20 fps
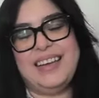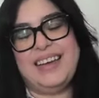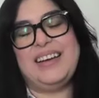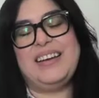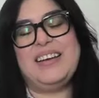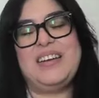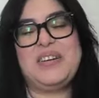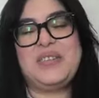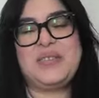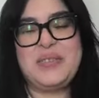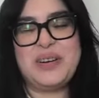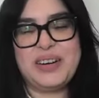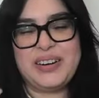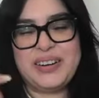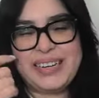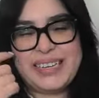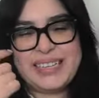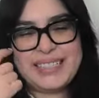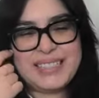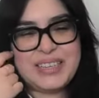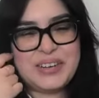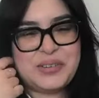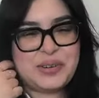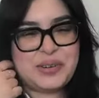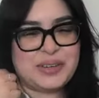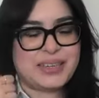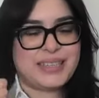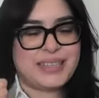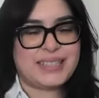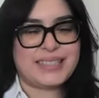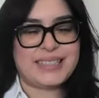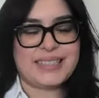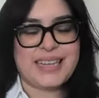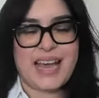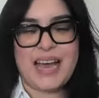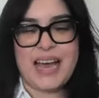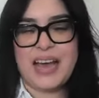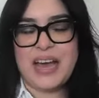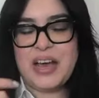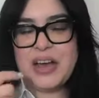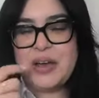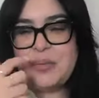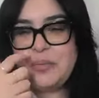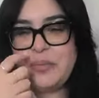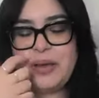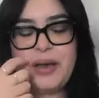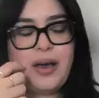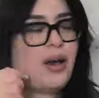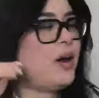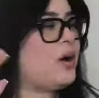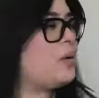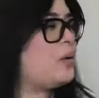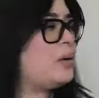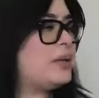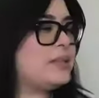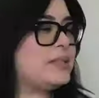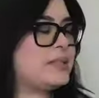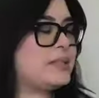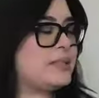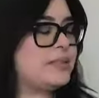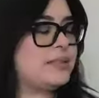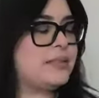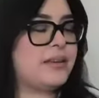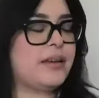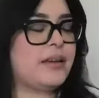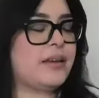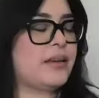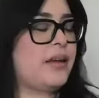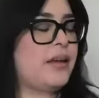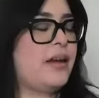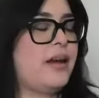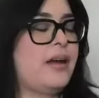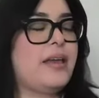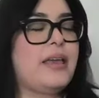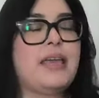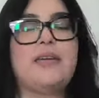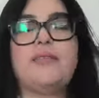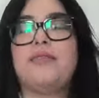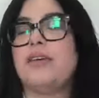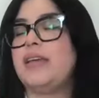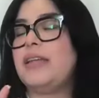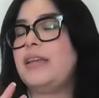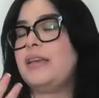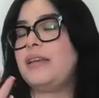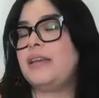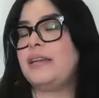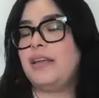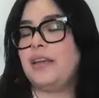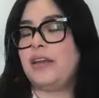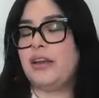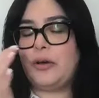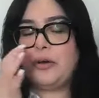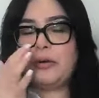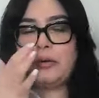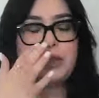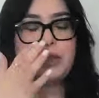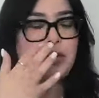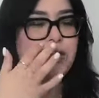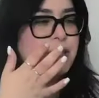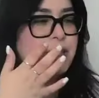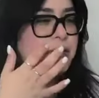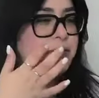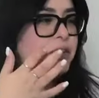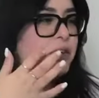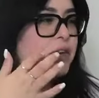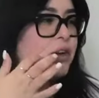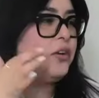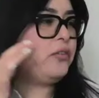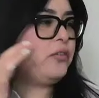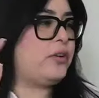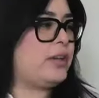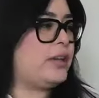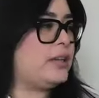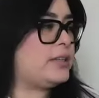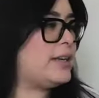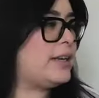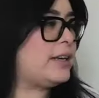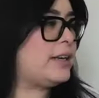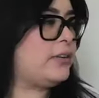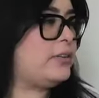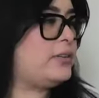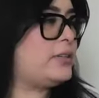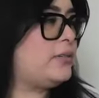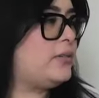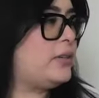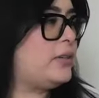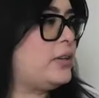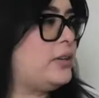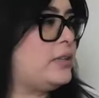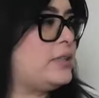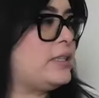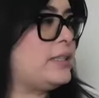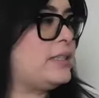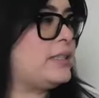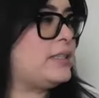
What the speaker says: No worries, no worries. Always, even, years after COVID, the technical difficulties